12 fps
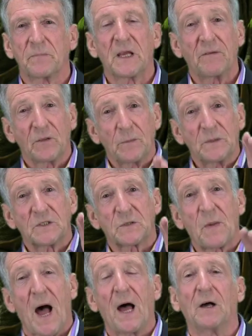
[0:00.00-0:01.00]
Give them a
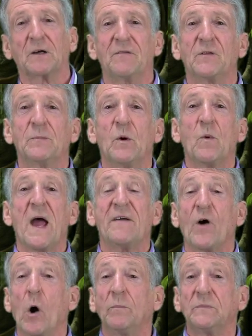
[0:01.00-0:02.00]
smile, give them a
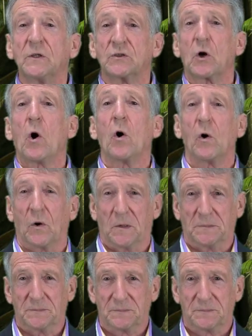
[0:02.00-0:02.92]
wave, open the door.